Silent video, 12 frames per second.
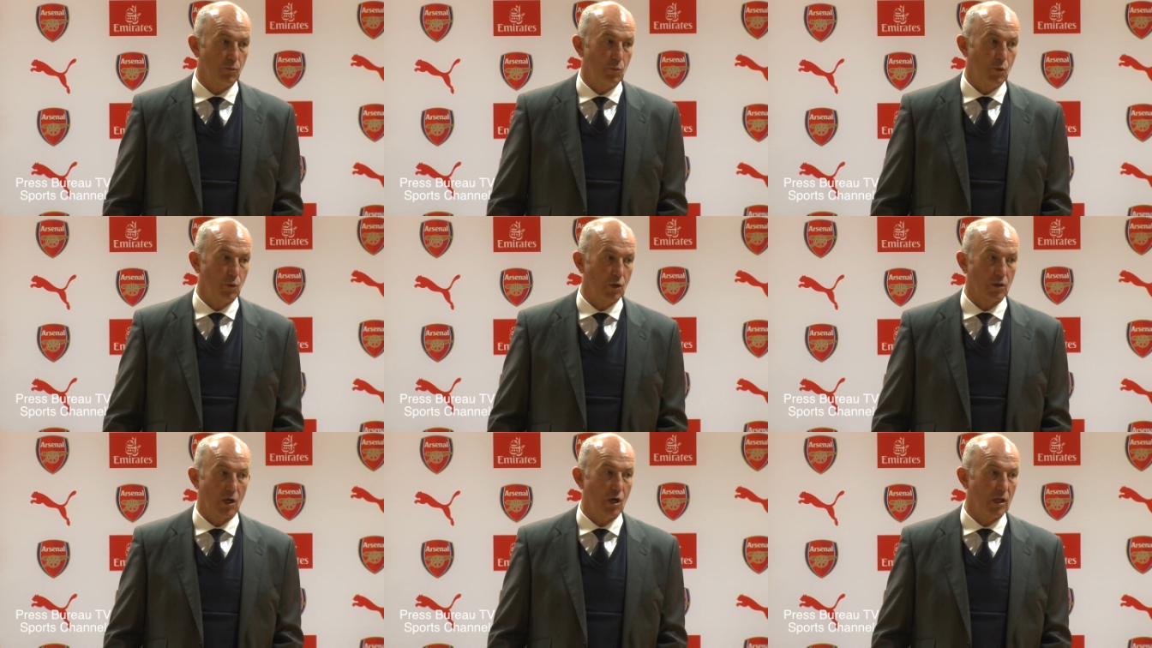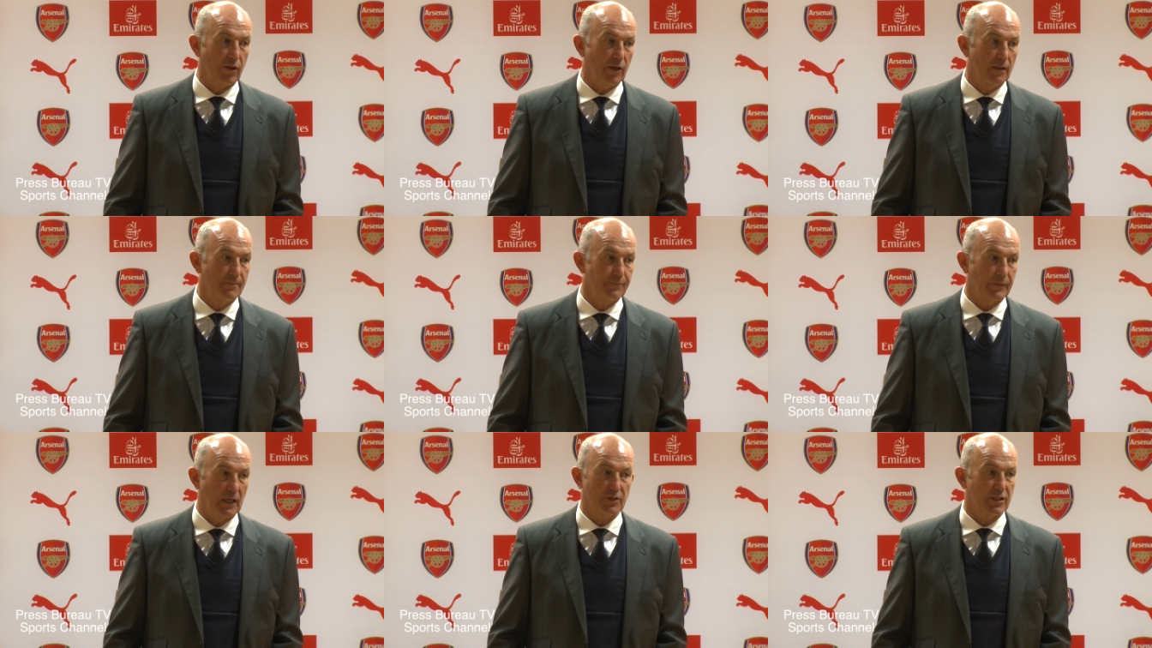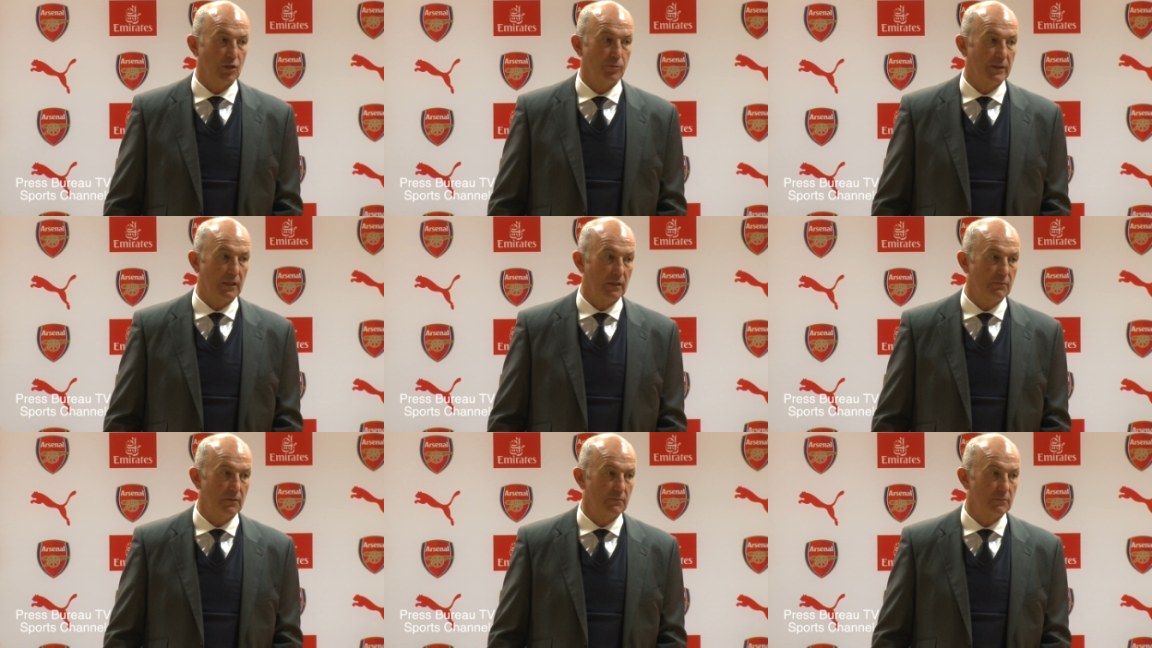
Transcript: Walcott either, and still be,